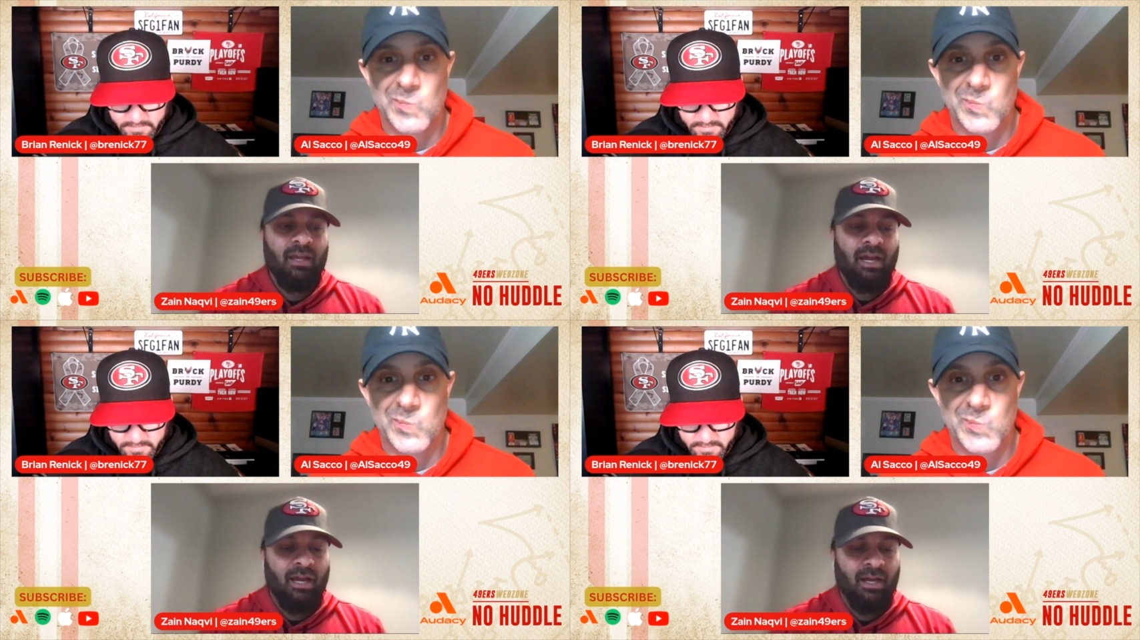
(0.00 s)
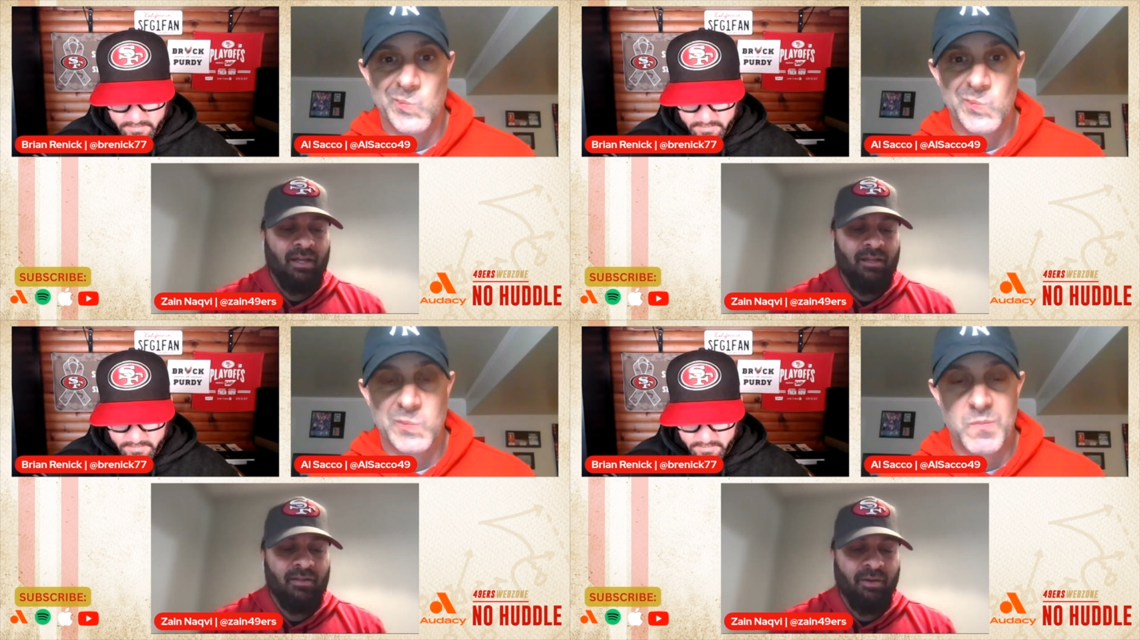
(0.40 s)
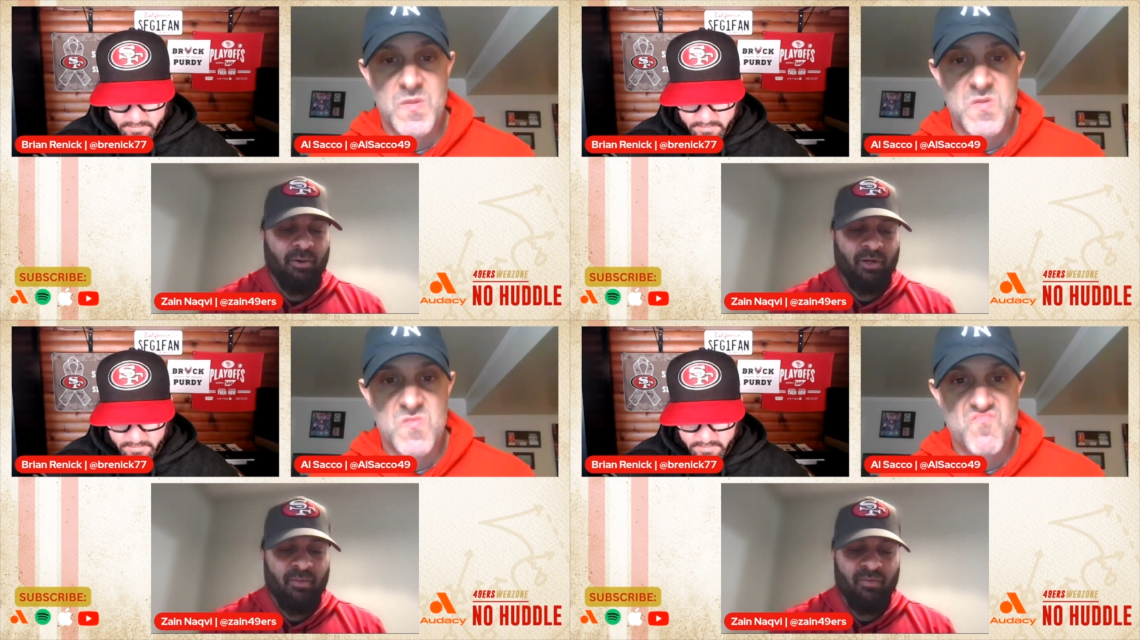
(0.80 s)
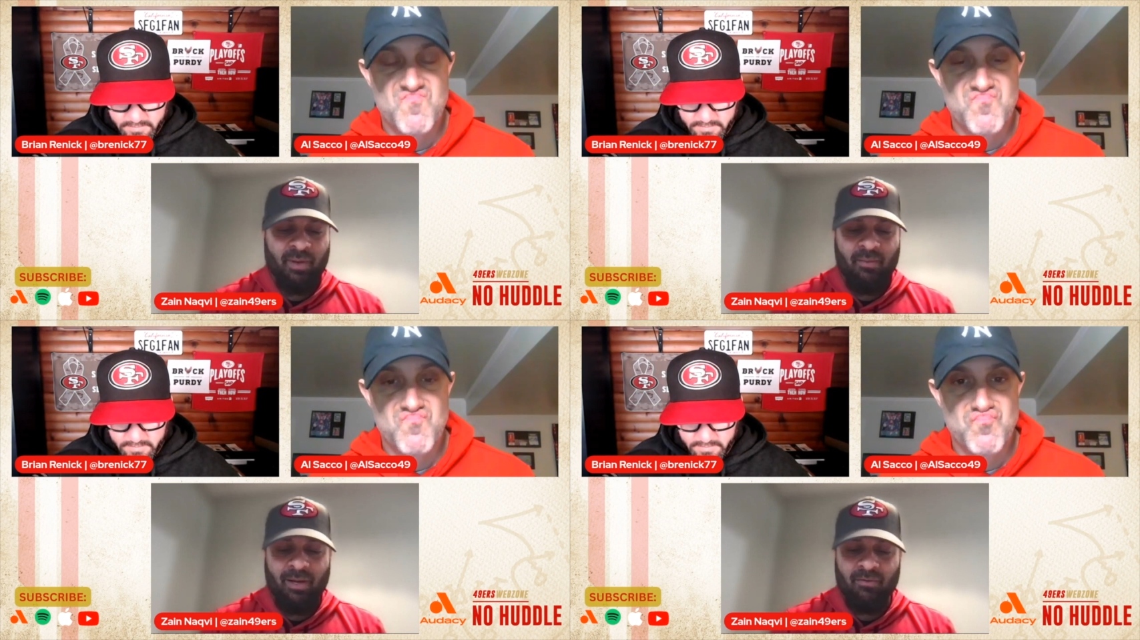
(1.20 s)
Speaker 1: Uh, no argument for me
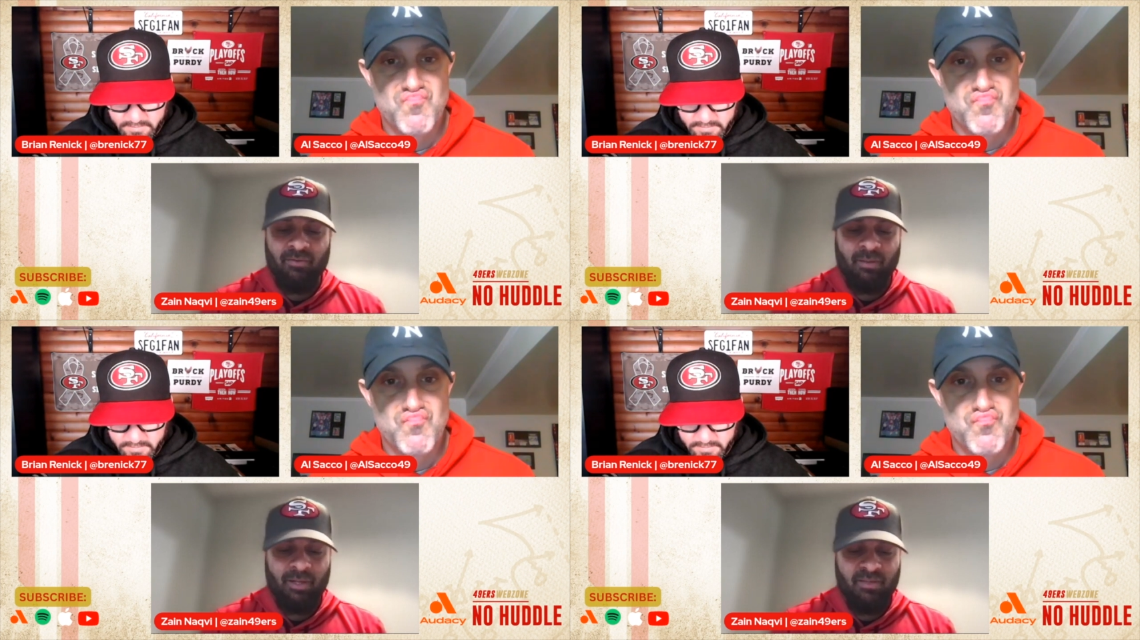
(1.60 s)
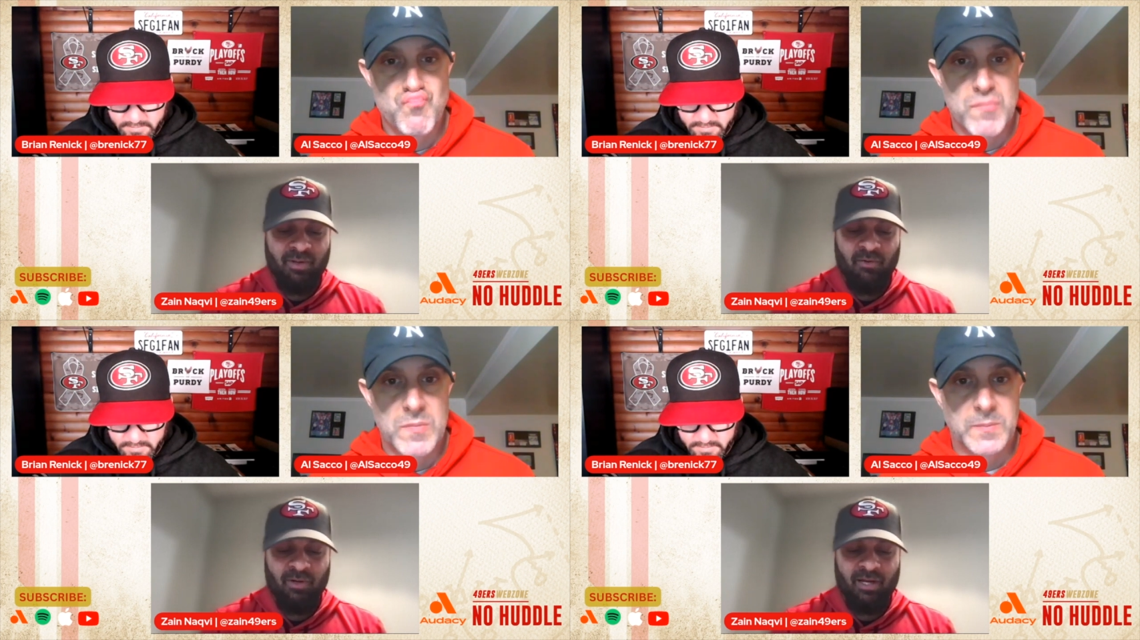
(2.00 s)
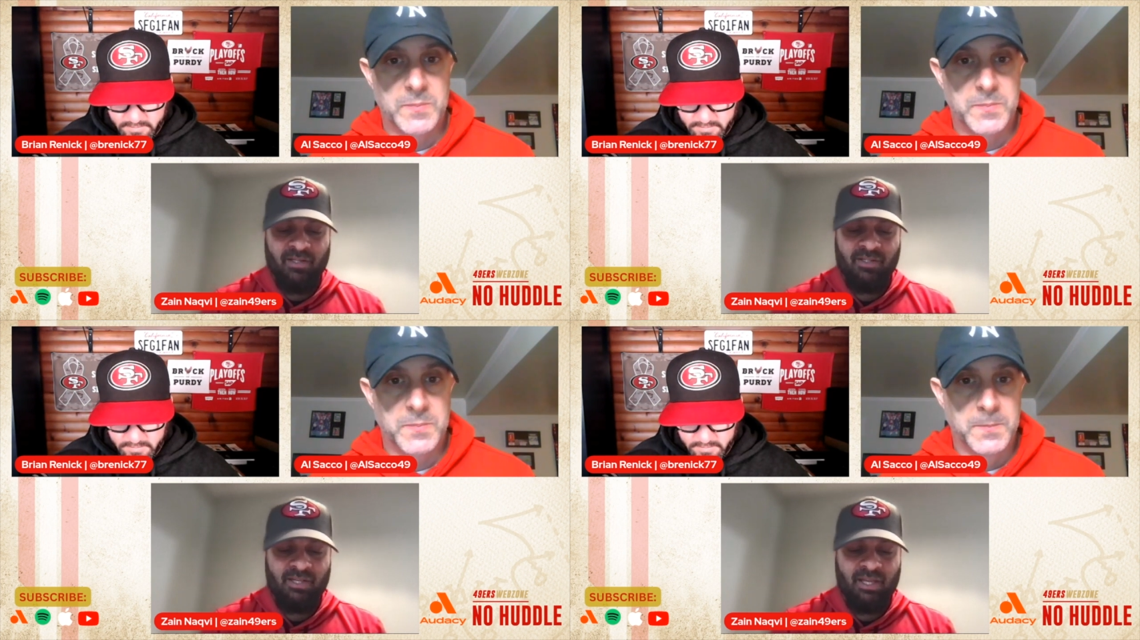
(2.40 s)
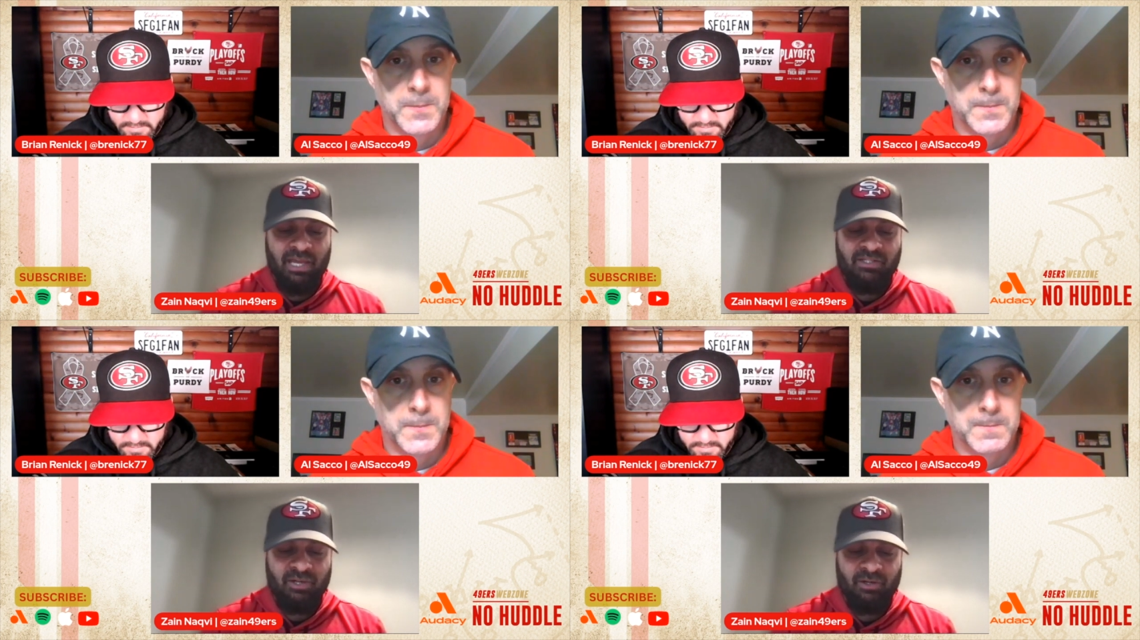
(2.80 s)
about about DeMeco Ryans. He's
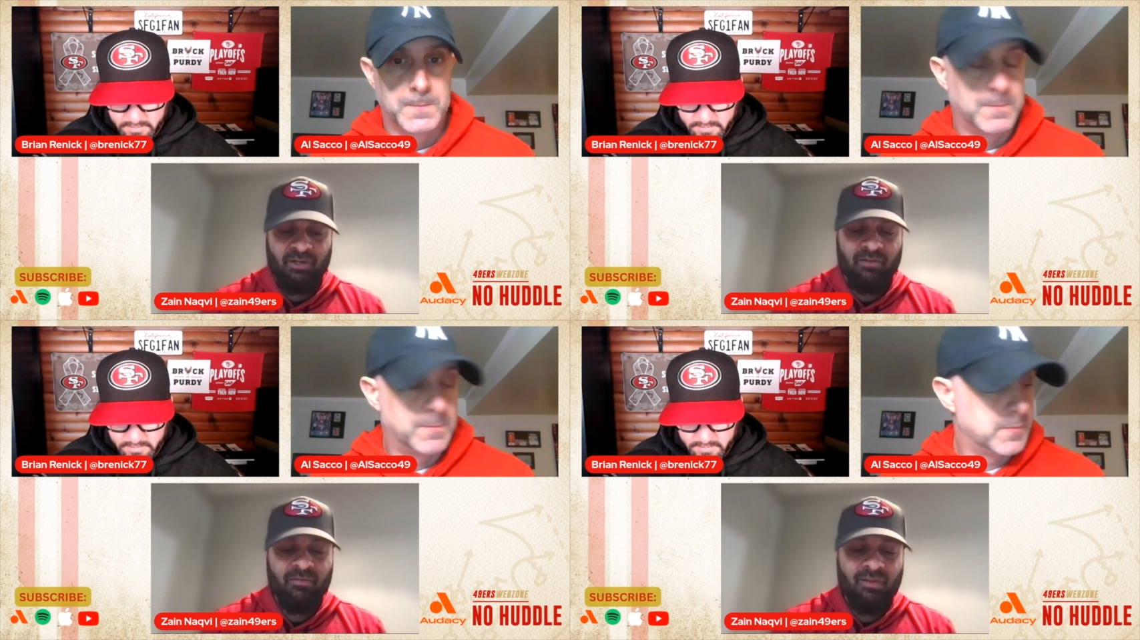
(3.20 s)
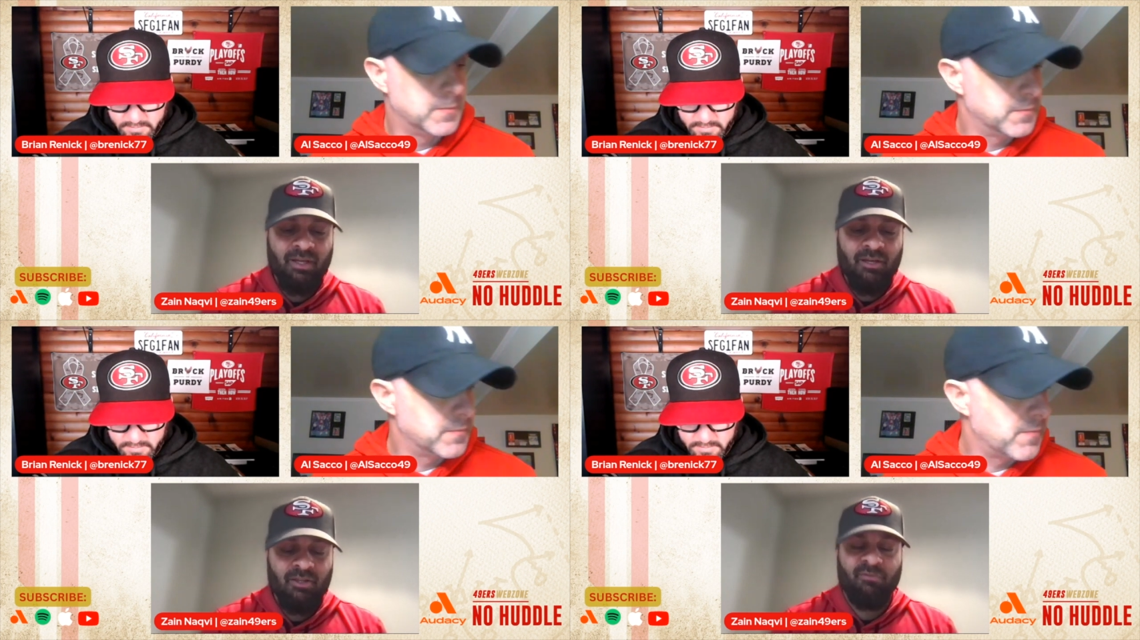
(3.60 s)
turned the